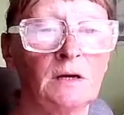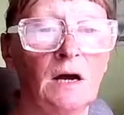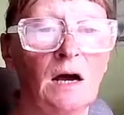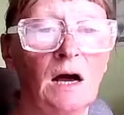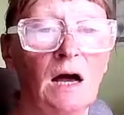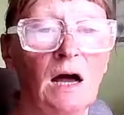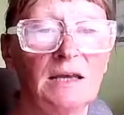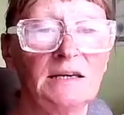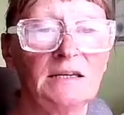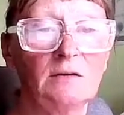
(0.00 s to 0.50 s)

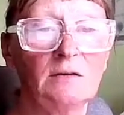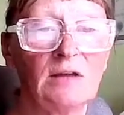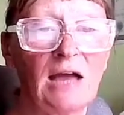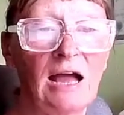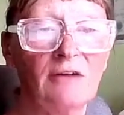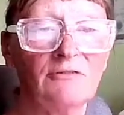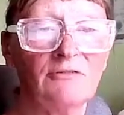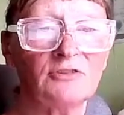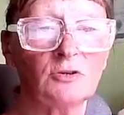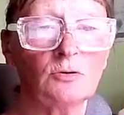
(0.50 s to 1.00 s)
I don't
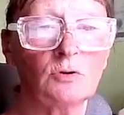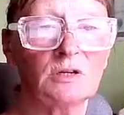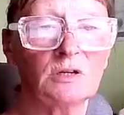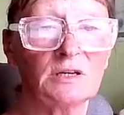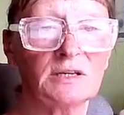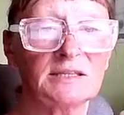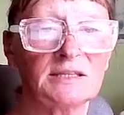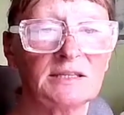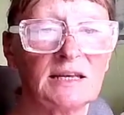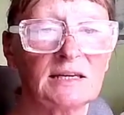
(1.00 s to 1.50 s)
have to
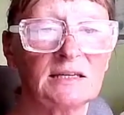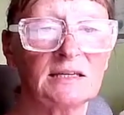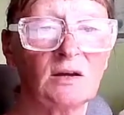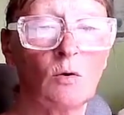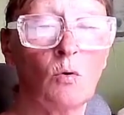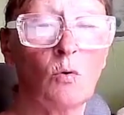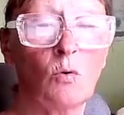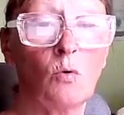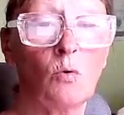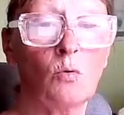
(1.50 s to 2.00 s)
understand it
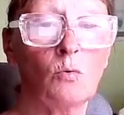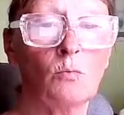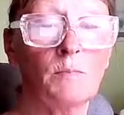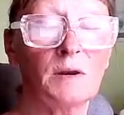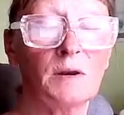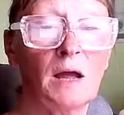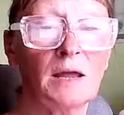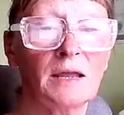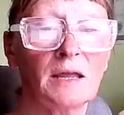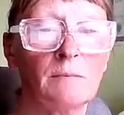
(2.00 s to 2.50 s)
all,
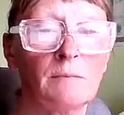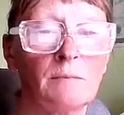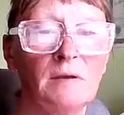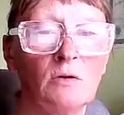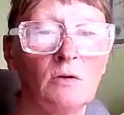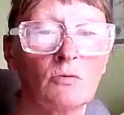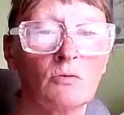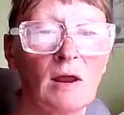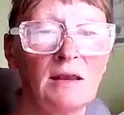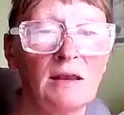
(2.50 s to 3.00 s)
but I can be
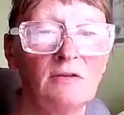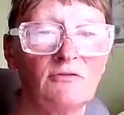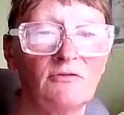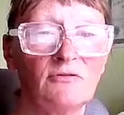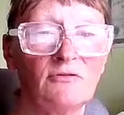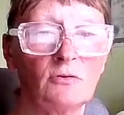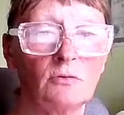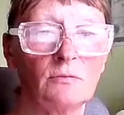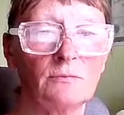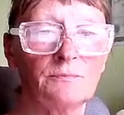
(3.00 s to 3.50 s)

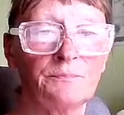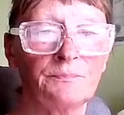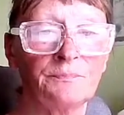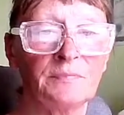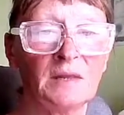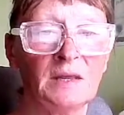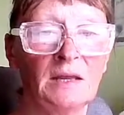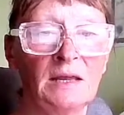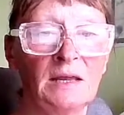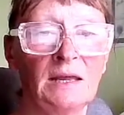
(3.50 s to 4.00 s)
grateful,
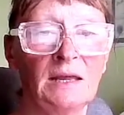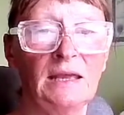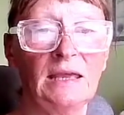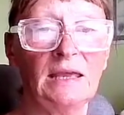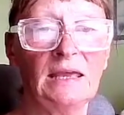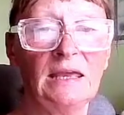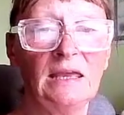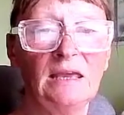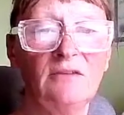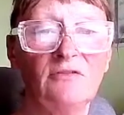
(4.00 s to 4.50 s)

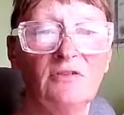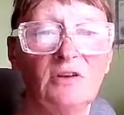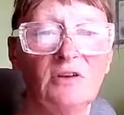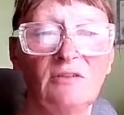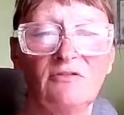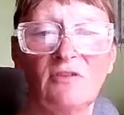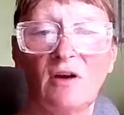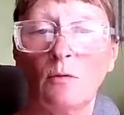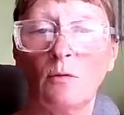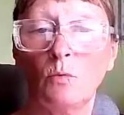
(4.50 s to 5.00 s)
even
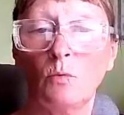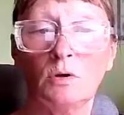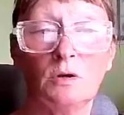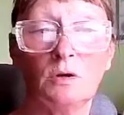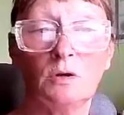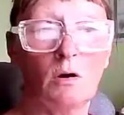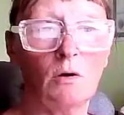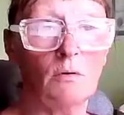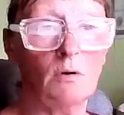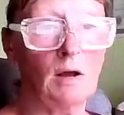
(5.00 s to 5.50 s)
if I would
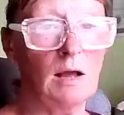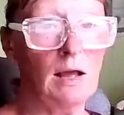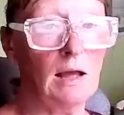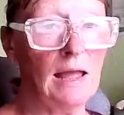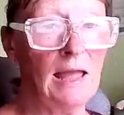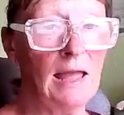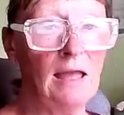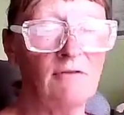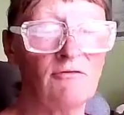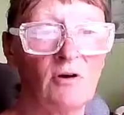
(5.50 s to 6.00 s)
not
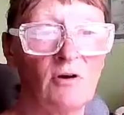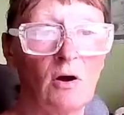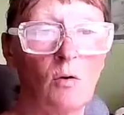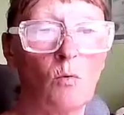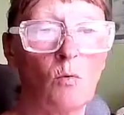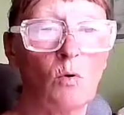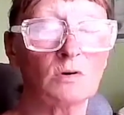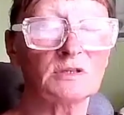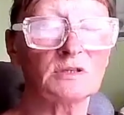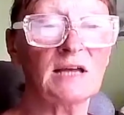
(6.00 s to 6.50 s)
ever
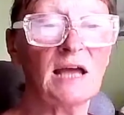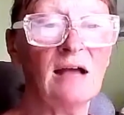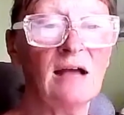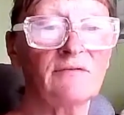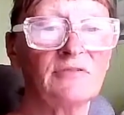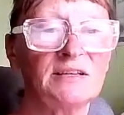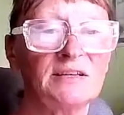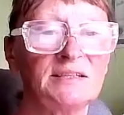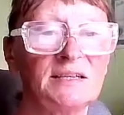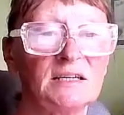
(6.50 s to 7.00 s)
want to
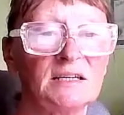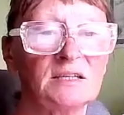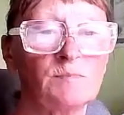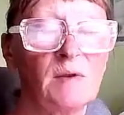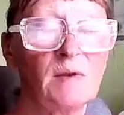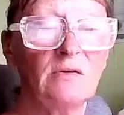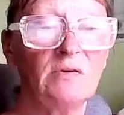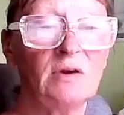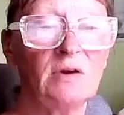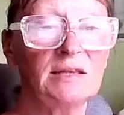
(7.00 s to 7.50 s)
have this
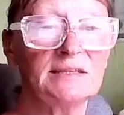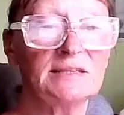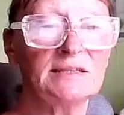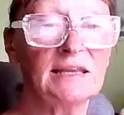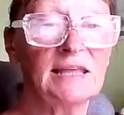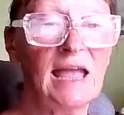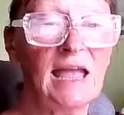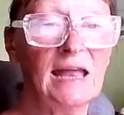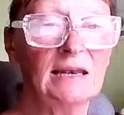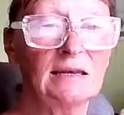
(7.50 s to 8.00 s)
experience
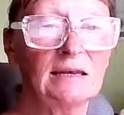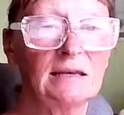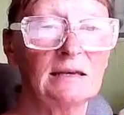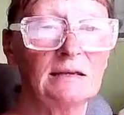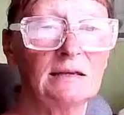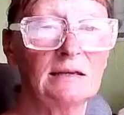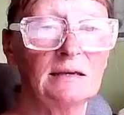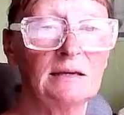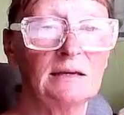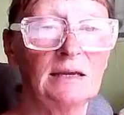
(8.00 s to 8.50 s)
again.
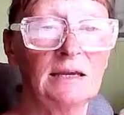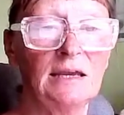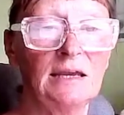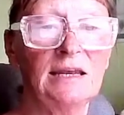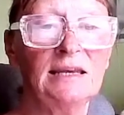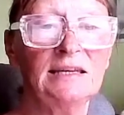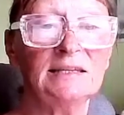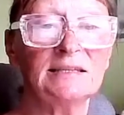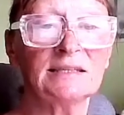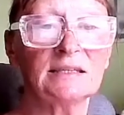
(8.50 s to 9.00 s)

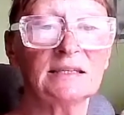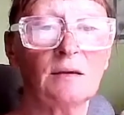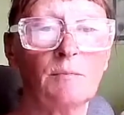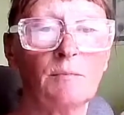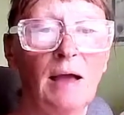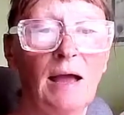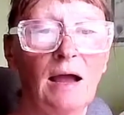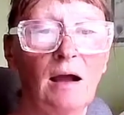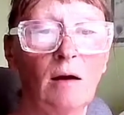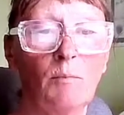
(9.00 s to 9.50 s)
It is
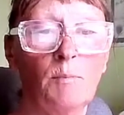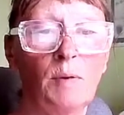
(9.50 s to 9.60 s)
somehow